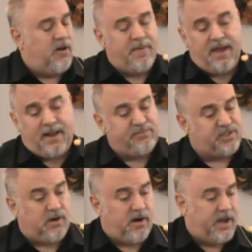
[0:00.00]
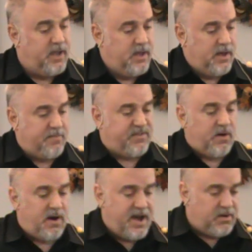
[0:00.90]
man, I'm sorry. I'm
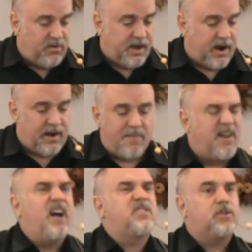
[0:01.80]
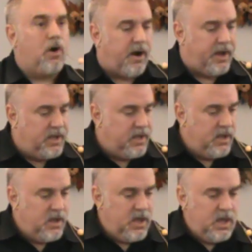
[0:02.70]
sorry. I don't care. I'm not sorry.
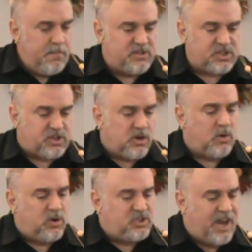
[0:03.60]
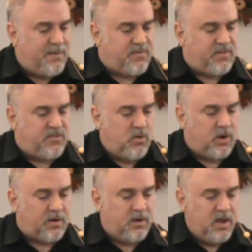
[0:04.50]
But just look at what James is
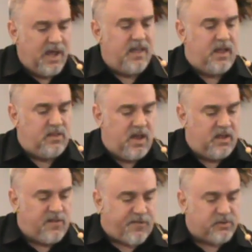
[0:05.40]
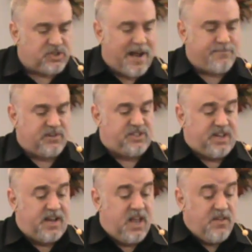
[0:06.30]
doing. And, and, and the first chapter he's
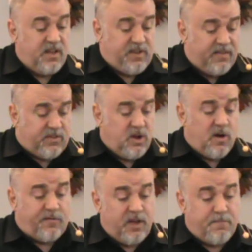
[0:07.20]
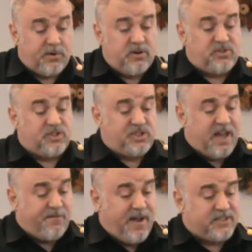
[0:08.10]
saying, the testing of your faith produces
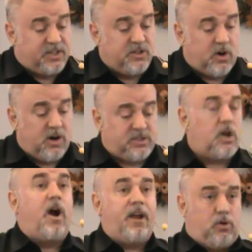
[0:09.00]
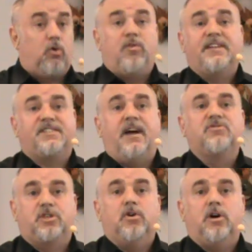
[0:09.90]
steadfast endurance. All right, cool. That
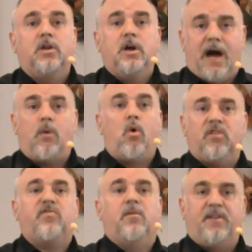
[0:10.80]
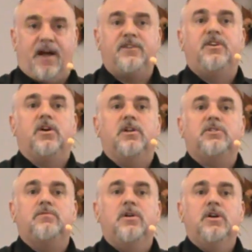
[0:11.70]
sounds good. I want some of that
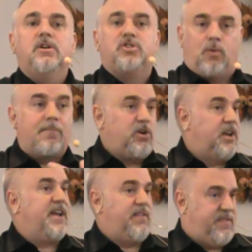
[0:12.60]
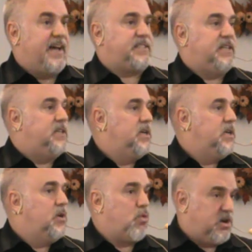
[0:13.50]
endurance. So I'm going to get tested.
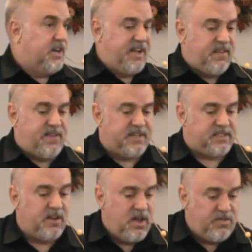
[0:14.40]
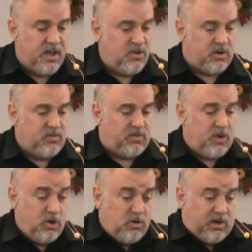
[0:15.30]
We're going to get tested. Then you can
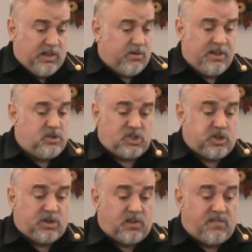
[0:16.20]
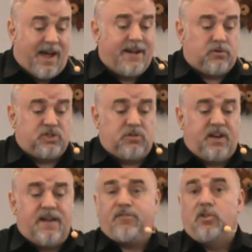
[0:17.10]
just, you can literally just look at the titles. You
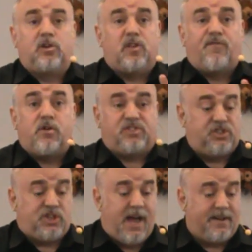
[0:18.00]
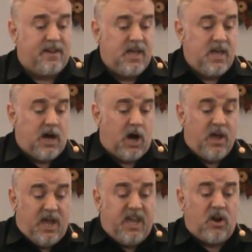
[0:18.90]
don't even have to look at the verses yet
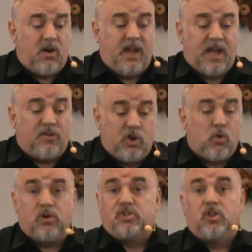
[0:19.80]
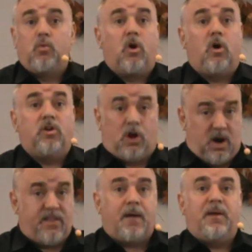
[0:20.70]
uh, hearing and doers of the word. All
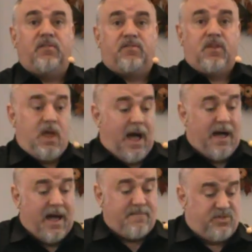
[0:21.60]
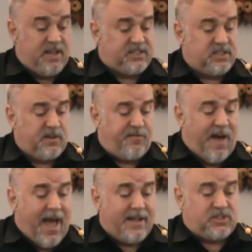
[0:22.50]
right, that means I, I, this is a
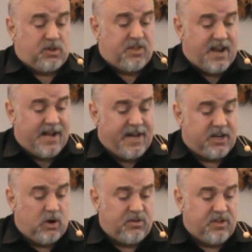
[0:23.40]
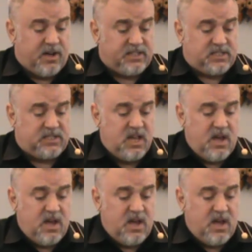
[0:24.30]
fact. So then I got to go to this,